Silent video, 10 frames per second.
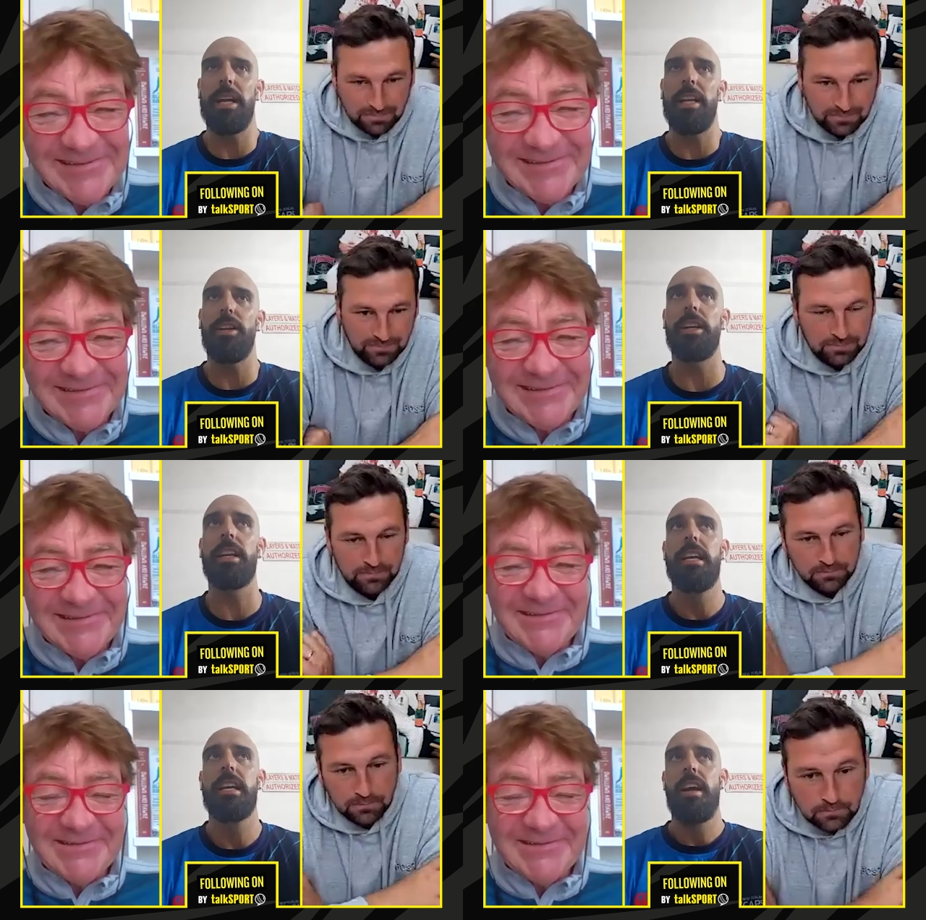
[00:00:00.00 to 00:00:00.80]
Speaker 1: look,
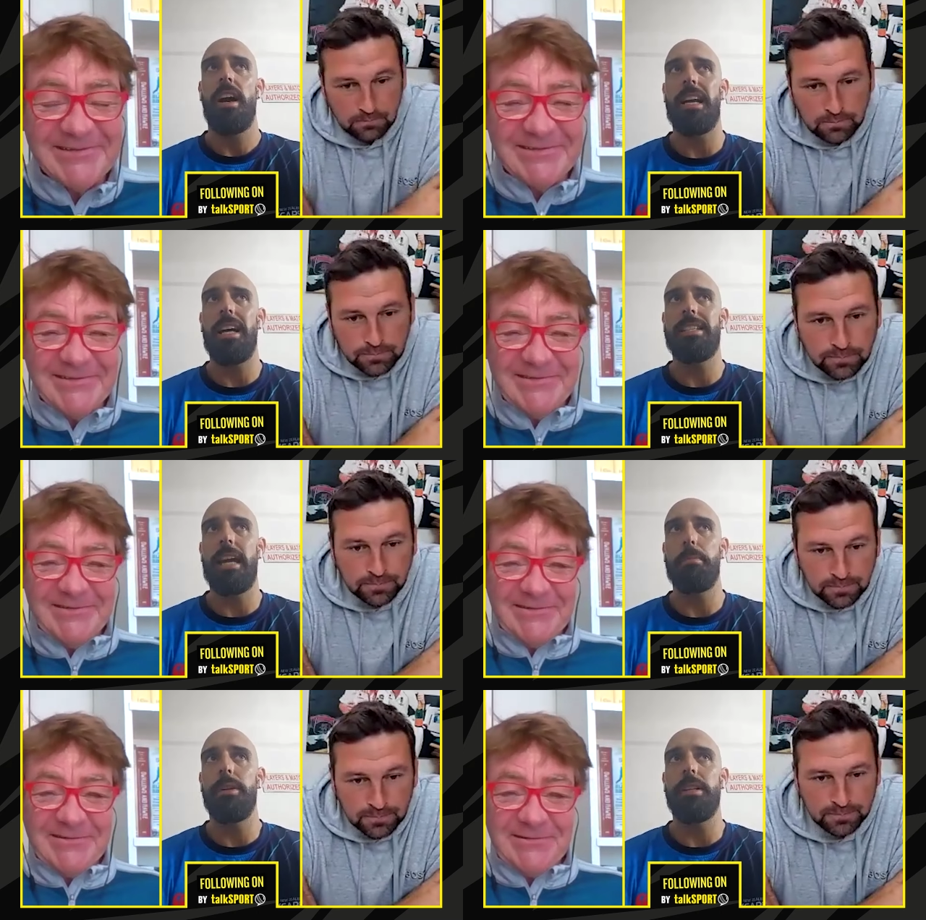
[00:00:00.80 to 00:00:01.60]
I,
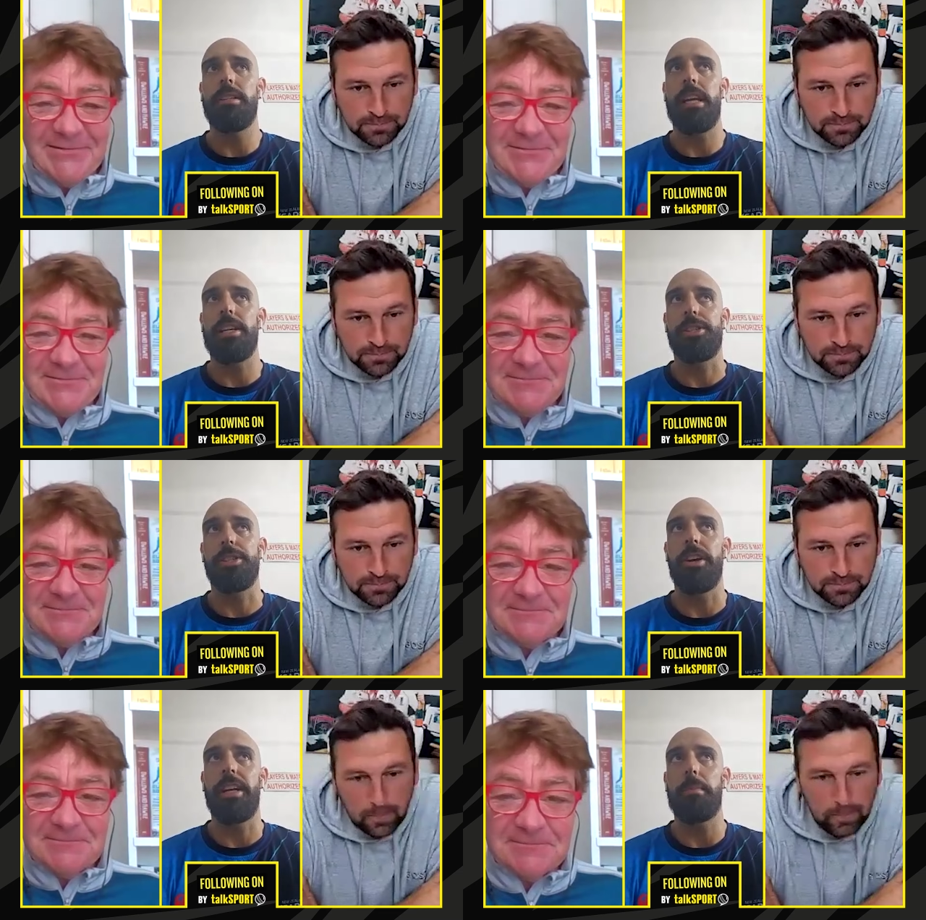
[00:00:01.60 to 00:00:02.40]
I debuted
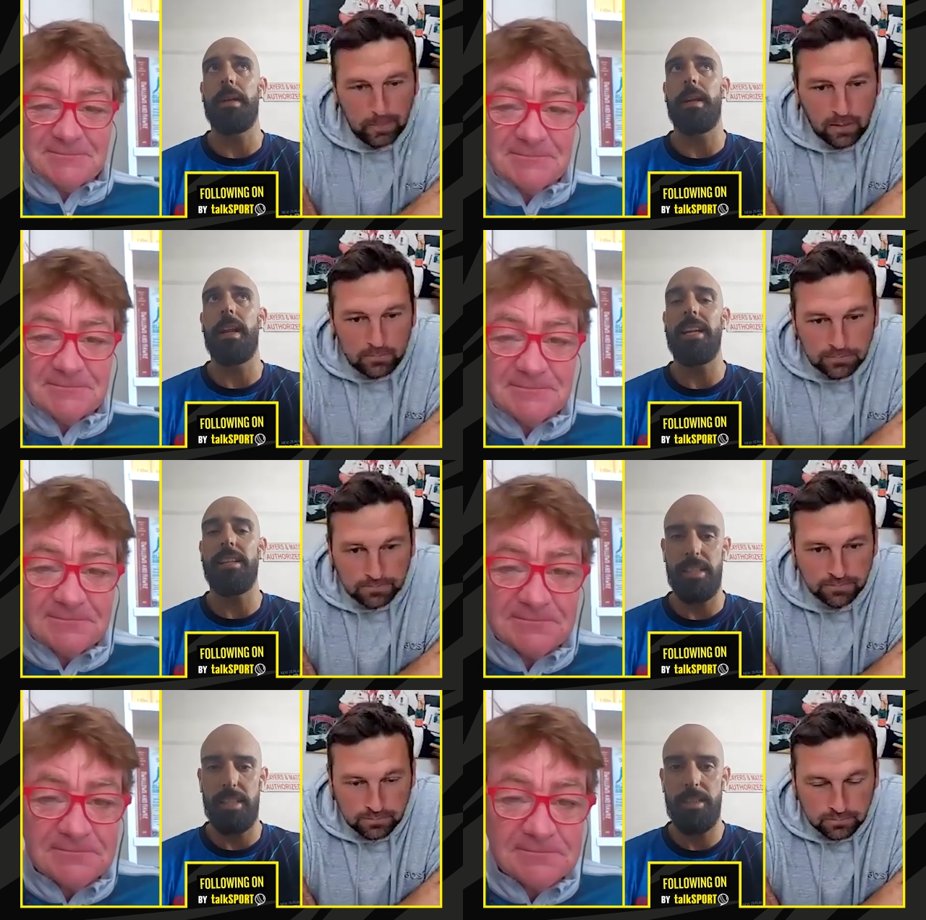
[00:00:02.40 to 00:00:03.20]
international cricket a bit
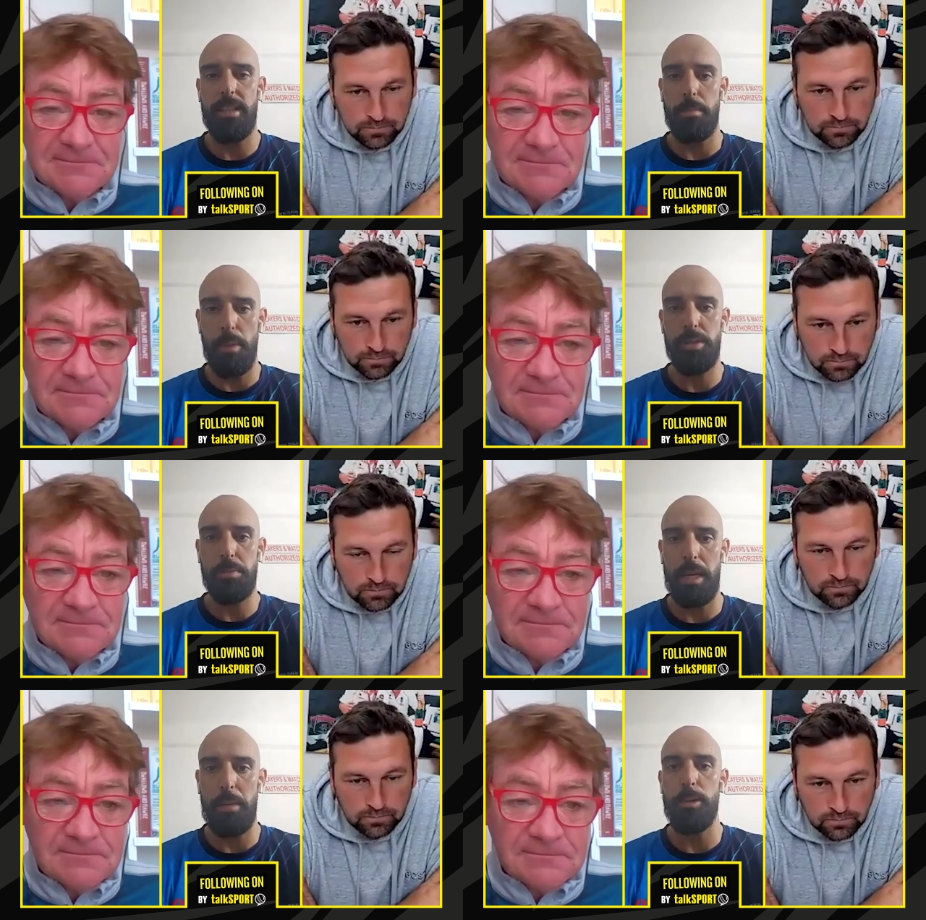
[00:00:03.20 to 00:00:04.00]
later than
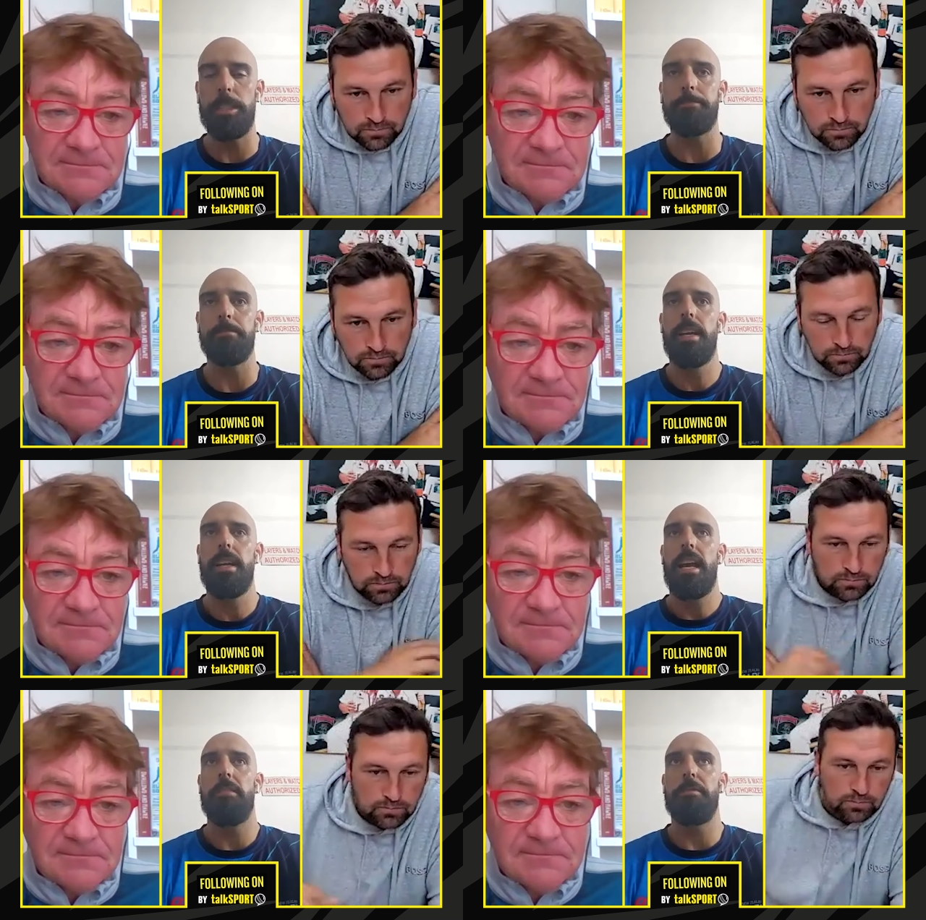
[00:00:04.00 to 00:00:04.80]
most people, and
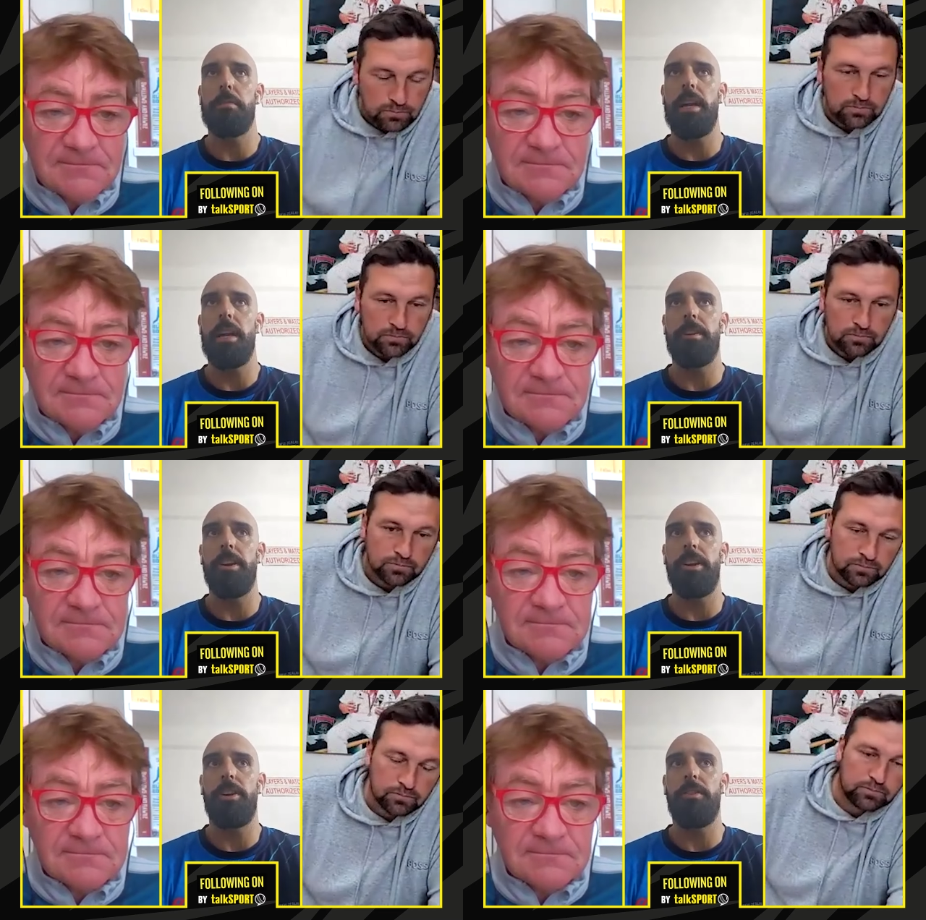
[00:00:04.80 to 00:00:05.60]
and for me, I'm
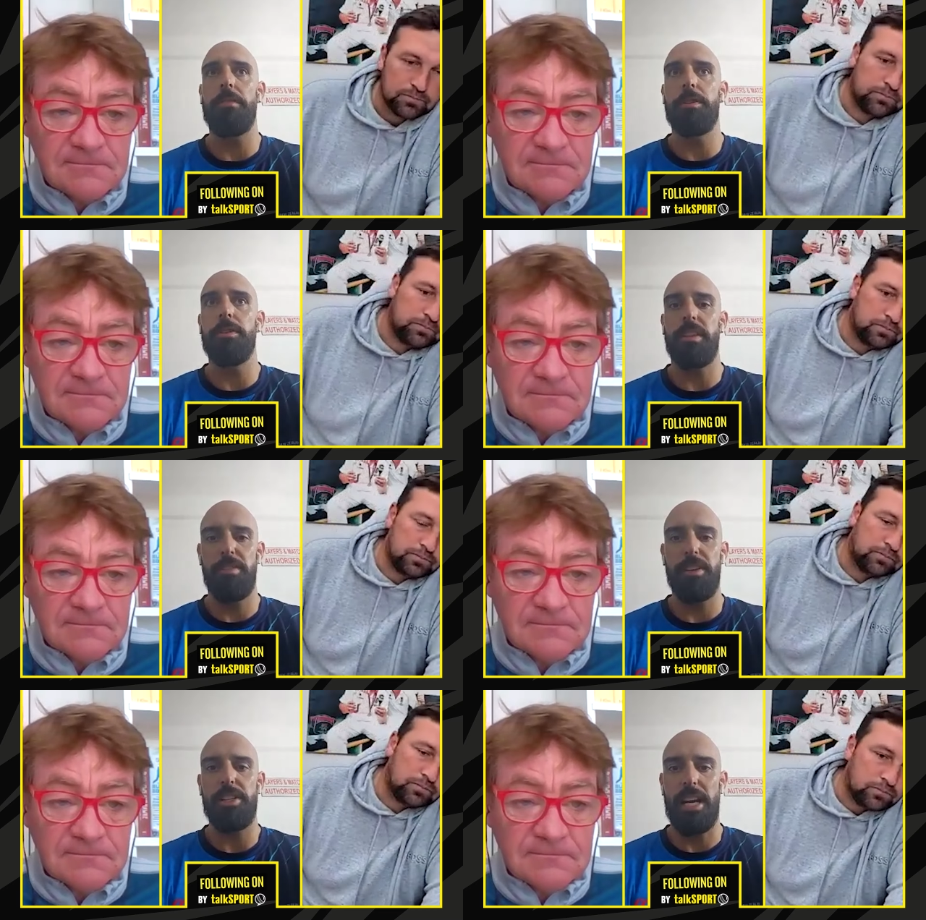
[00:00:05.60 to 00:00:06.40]
very grateful for
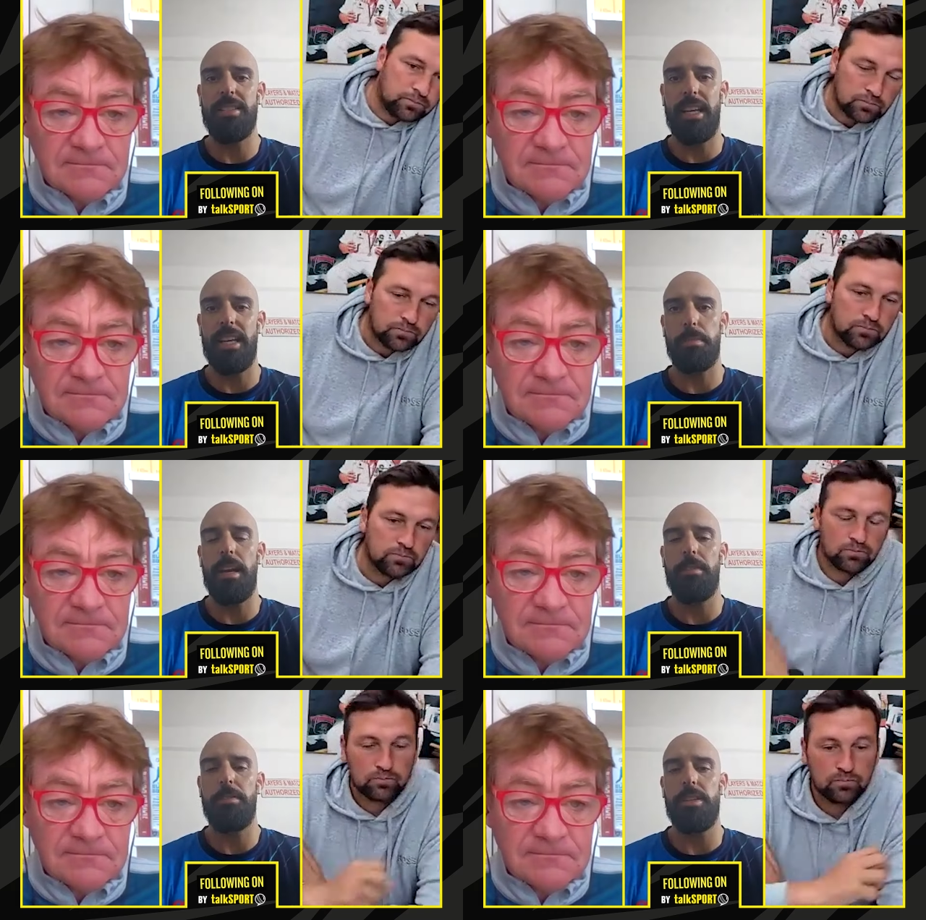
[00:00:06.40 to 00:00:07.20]
every chance I get to
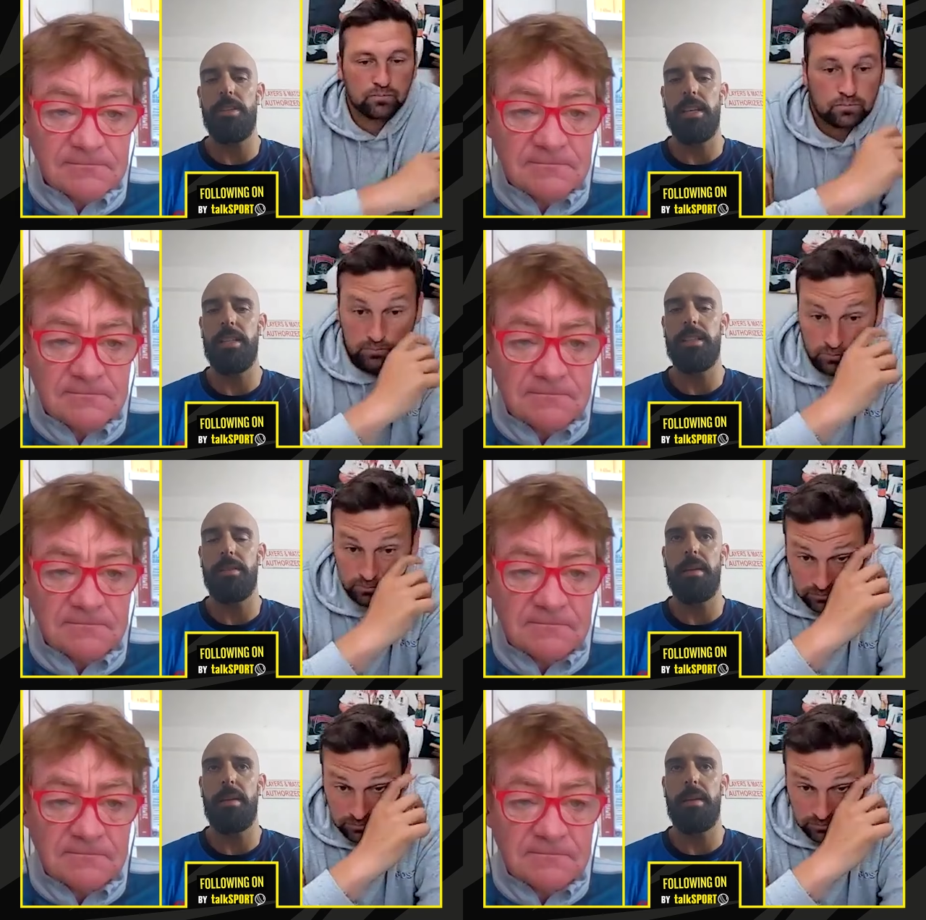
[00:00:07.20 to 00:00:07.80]
play for New Zealand.